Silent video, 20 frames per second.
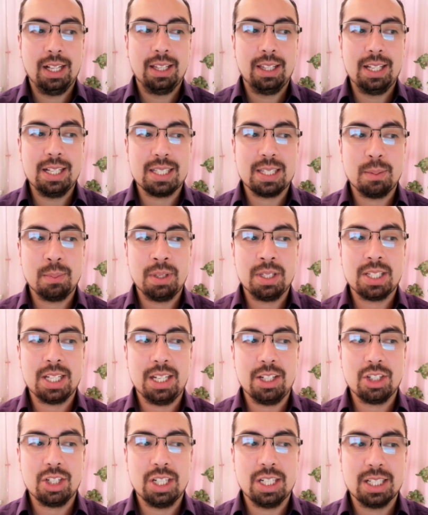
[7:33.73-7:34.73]
This
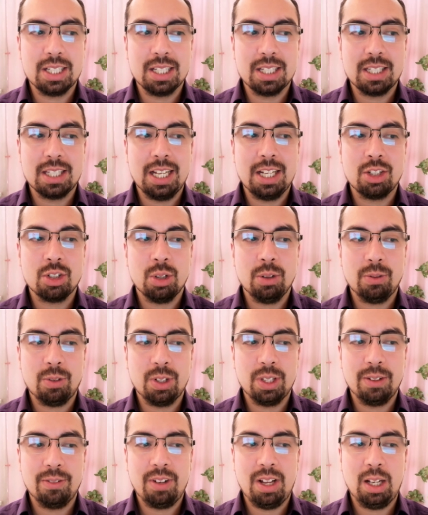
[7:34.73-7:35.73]
imitation is essential for
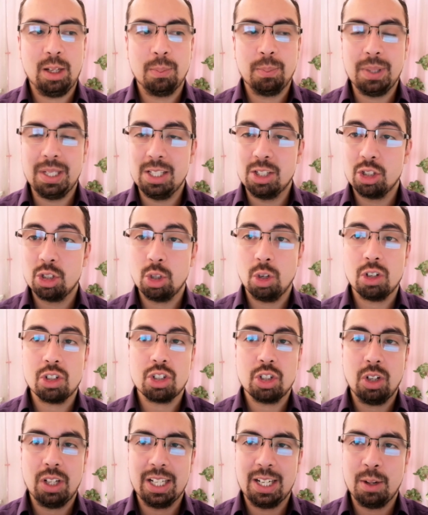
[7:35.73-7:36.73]
developing
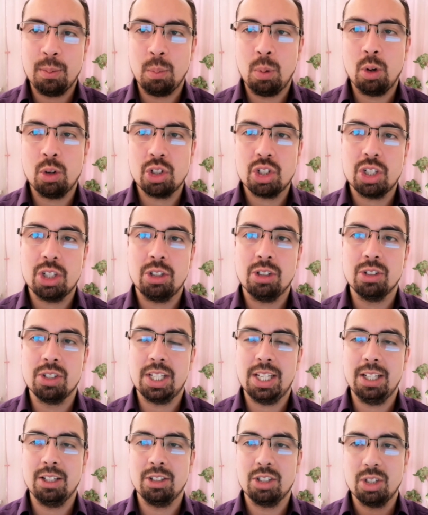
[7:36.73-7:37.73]
social and emotional
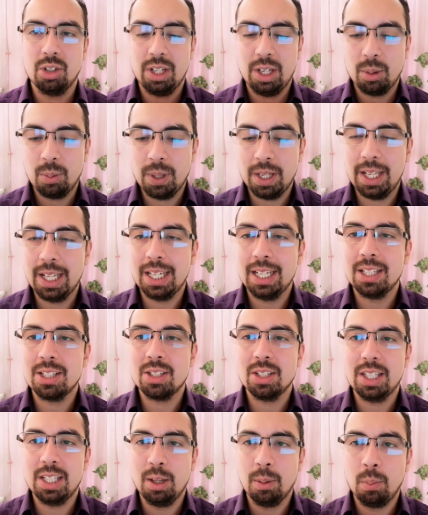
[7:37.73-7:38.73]
skills. So here we get
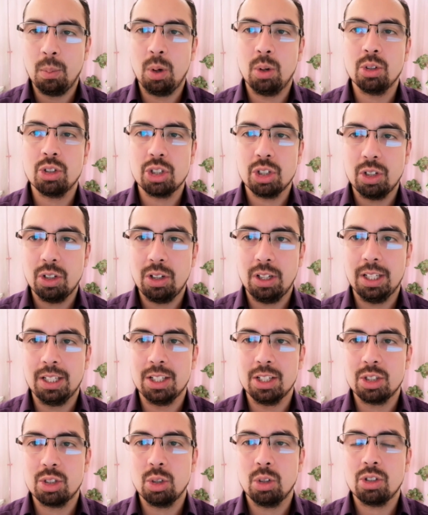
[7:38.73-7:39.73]
into the emotional and
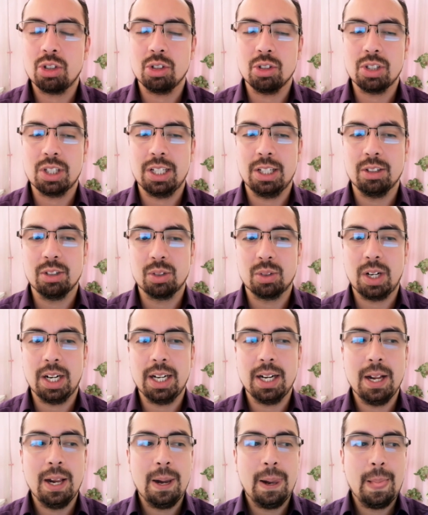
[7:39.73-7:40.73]
the social skills, right?
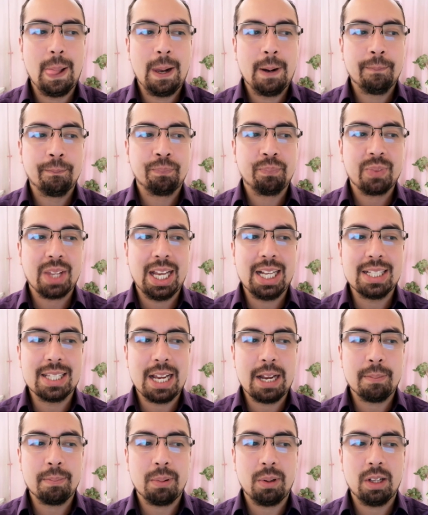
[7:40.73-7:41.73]

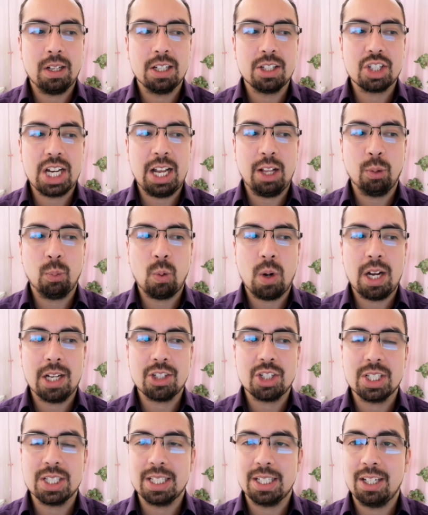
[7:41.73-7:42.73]
Example, a child
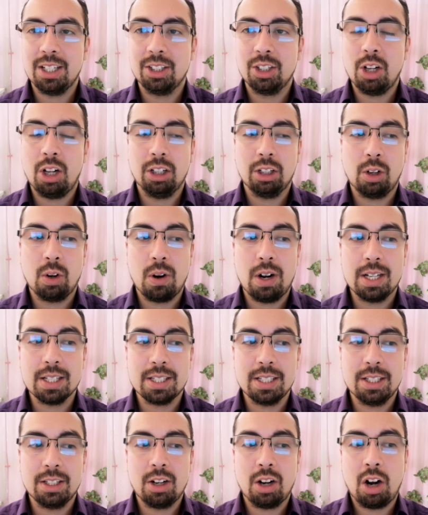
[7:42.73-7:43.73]
watches an adult
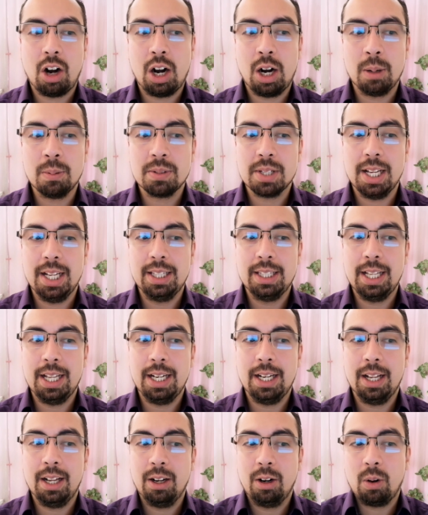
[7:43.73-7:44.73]
crossing their arms and
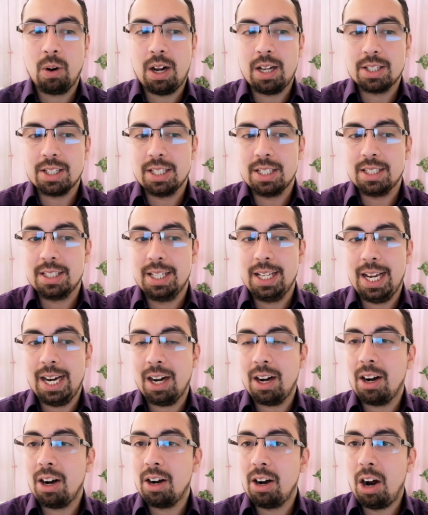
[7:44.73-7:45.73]
then crosses
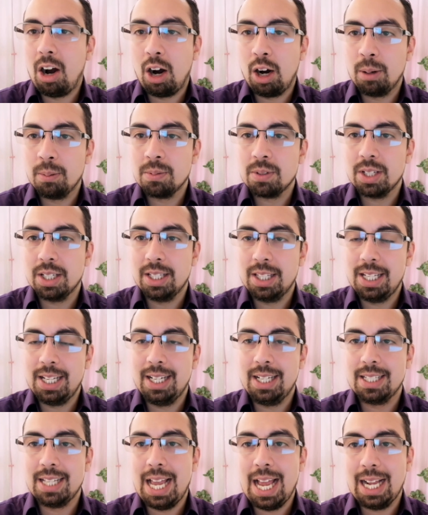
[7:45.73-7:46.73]
their arms in the
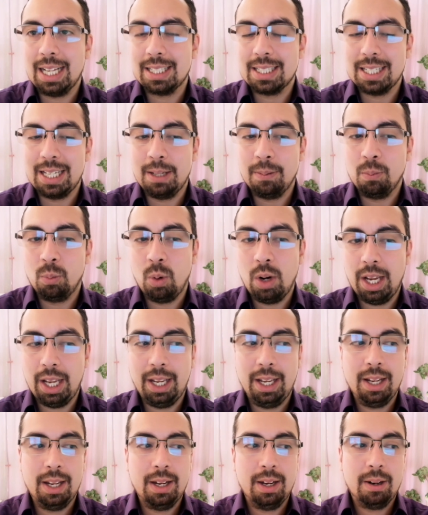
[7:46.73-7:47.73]
exact same way,
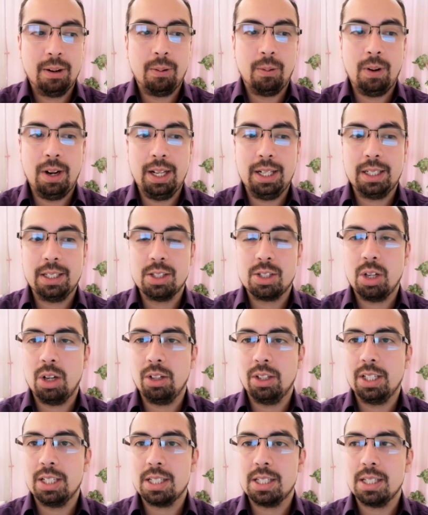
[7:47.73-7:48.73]
right? So
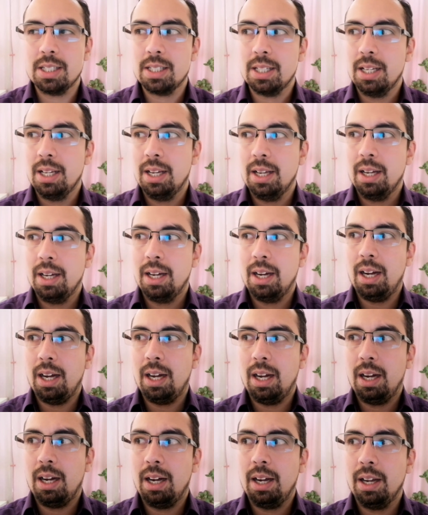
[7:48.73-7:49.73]
this is,
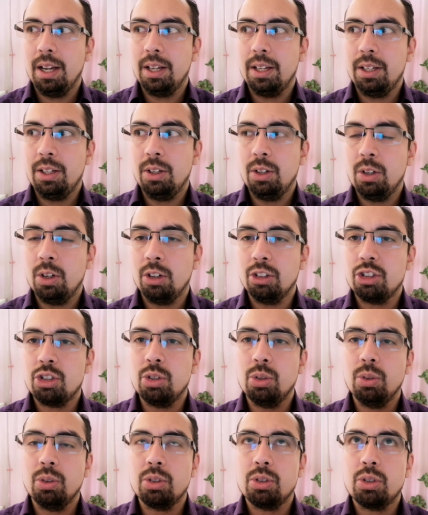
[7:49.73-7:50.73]
to
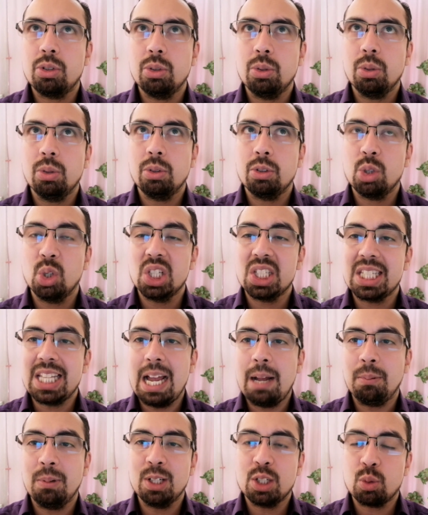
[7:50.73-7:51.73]

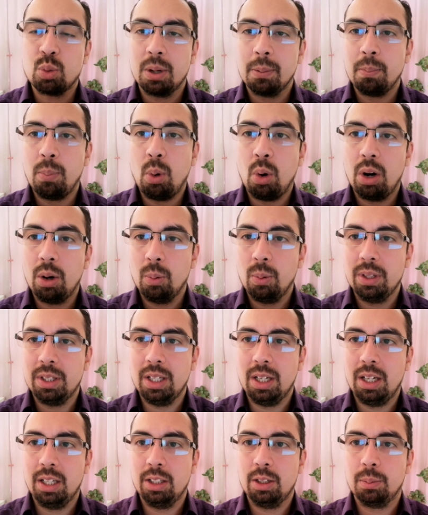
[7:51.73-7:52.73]
establish rapport with
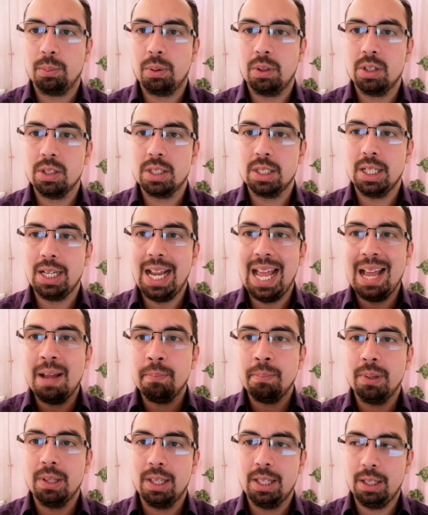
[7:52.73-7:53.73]
the other person,
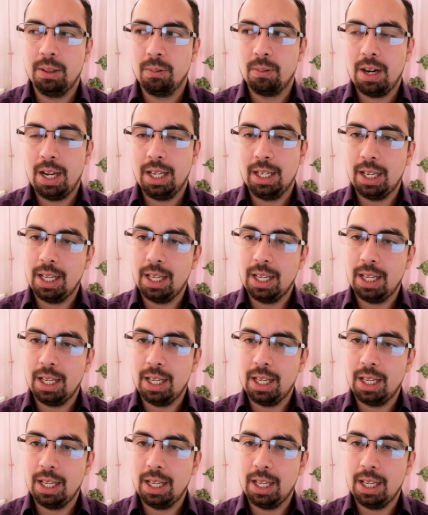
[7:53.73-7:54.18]
empathy, right?